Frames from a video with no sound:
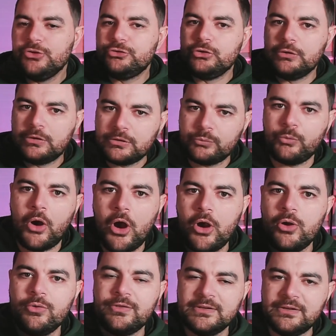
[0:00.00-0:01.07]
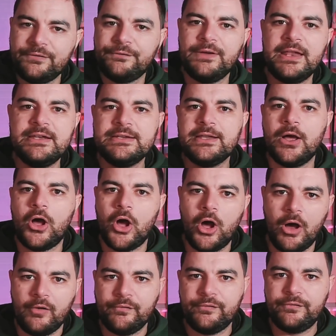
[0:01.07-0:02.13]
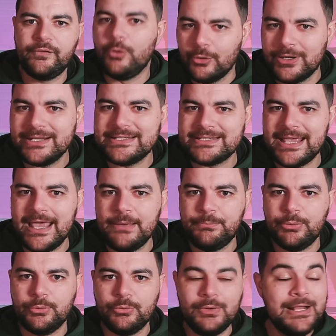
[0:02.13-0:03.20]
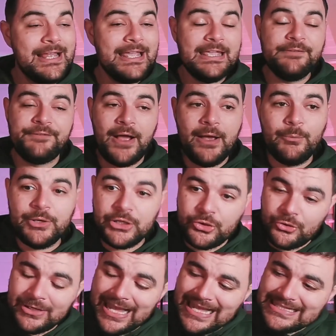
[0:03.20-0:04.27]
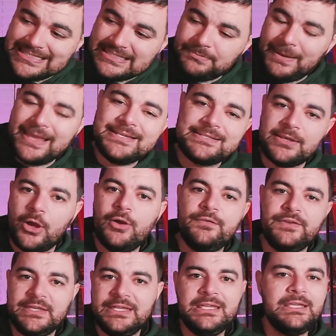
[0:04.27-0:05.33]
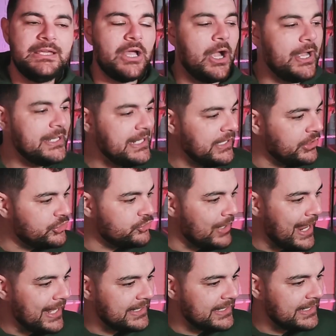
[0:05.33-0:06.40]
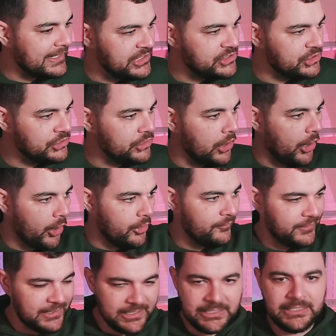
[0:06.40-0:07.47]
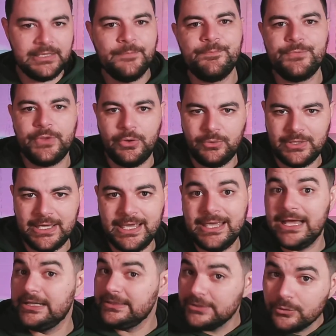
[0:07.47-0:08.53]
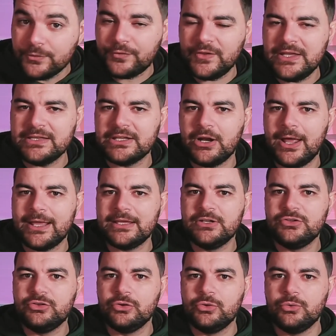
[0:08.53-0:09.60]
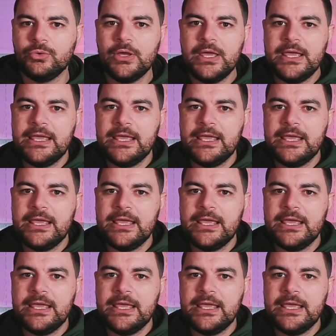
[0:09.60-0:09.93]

to throw the defender off. For example, if I want to create space over here, I need to drag attention over here, okay? A little thing that I can do